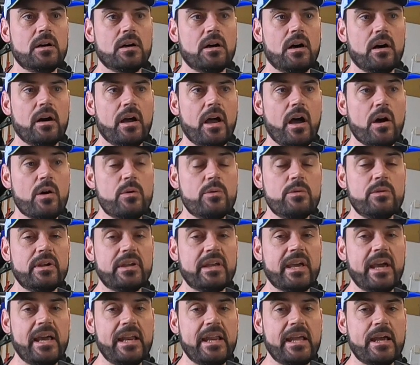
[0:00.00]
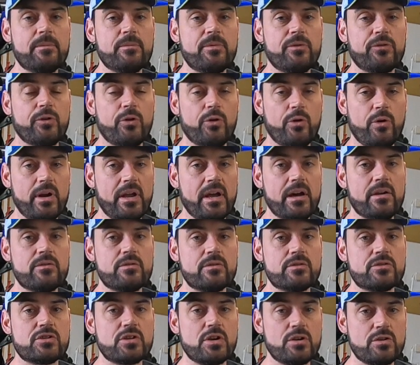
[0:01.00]
own a KTM
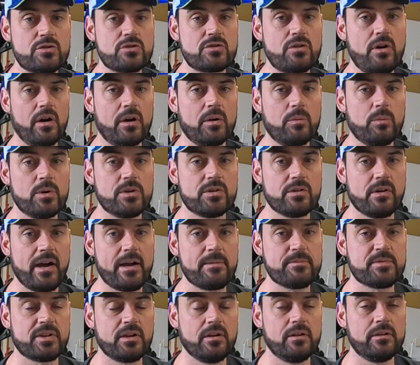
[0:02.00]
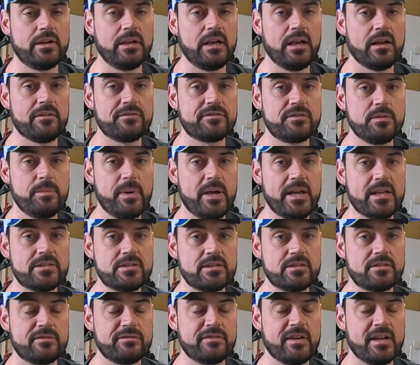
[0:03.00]
300 2-stroke, which I absolutely love to
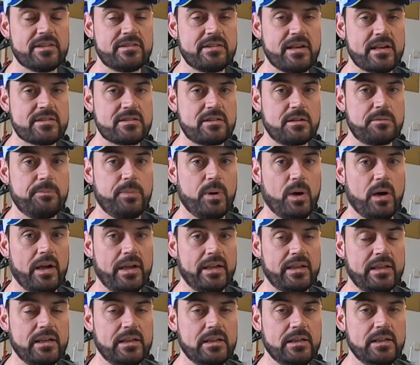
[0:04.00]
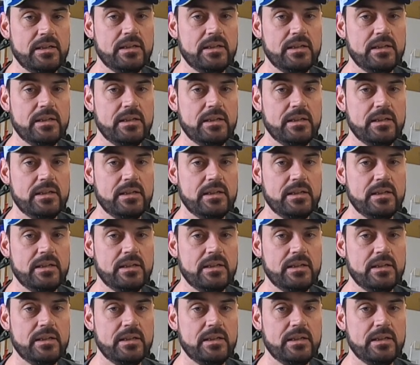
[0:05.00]
bits. It's a fantastic bike.